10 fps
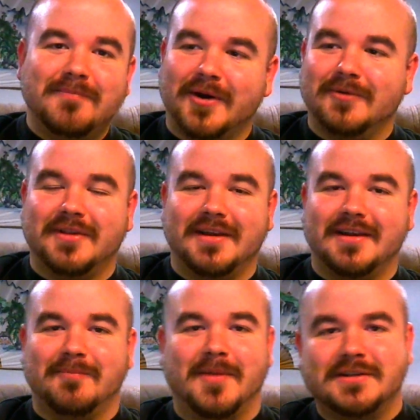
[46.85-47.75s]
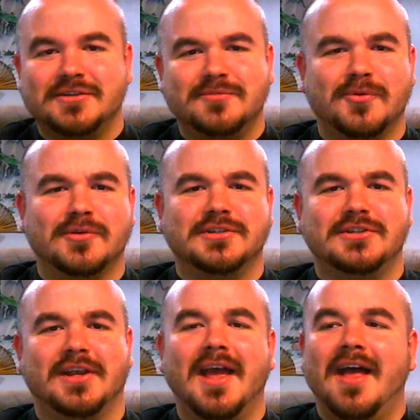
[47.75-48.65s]
posted in message boards and
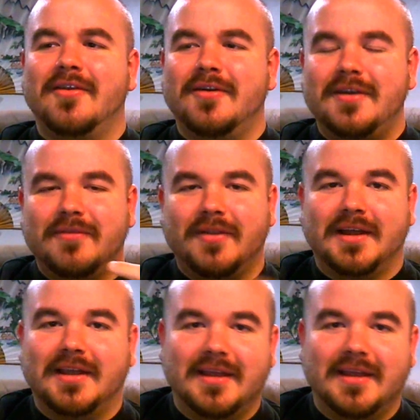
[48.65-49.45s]
shit. There are even,